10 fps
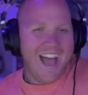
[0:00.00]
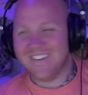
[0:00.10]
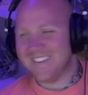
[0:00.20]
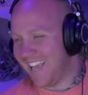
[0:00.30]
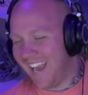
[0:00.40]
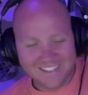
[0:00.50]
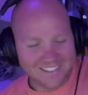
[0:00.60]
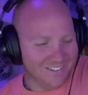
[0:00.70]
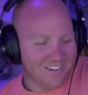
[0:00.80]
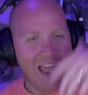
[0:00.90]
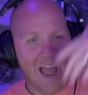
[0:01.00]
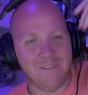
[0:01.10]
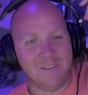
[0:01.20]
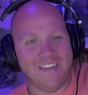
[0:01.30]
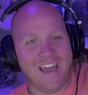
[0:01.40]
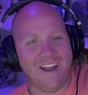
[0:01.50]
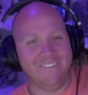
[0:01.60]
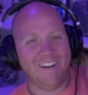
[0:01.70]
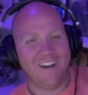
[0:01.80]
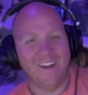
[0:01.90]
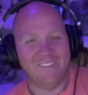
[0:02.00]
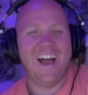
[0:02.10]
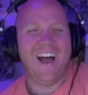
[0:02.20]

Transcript: I was like, I literally have all that on one arm.